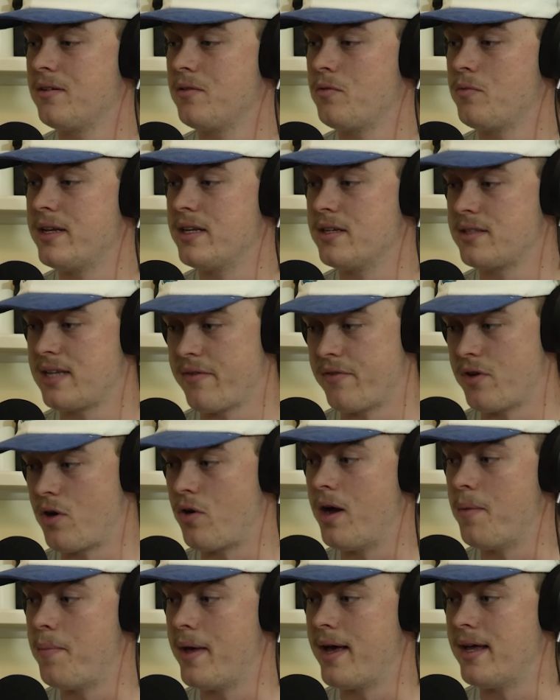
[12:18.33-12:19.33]
we just have an
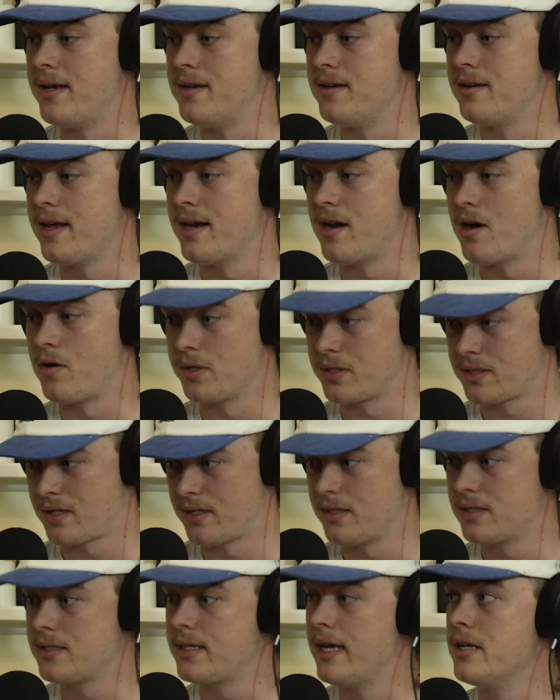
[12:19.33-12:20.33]
iPad, and I'll just
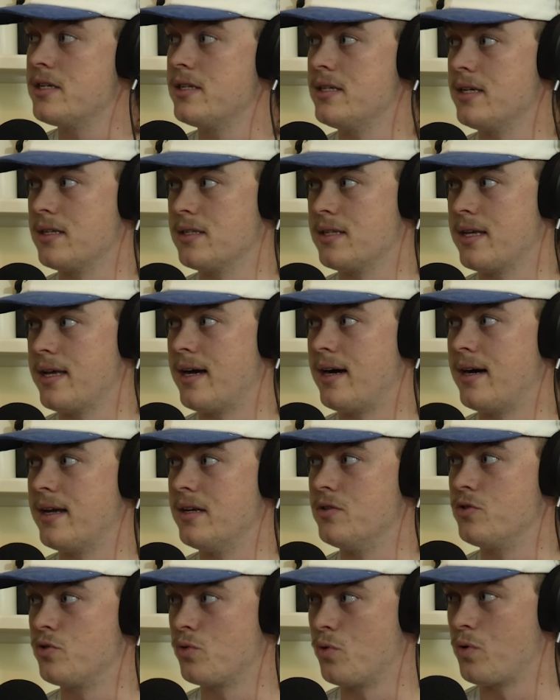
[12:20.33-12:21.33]
kind of sketch things out
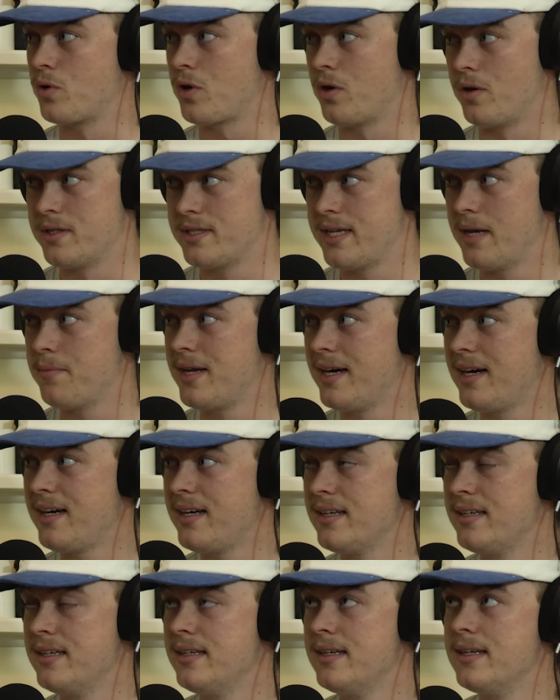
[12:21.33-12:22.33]
and draw concept
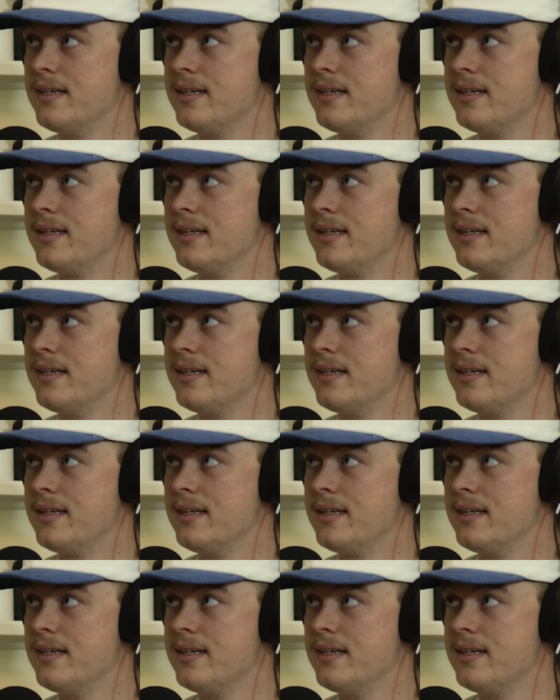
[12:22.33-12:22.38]
art.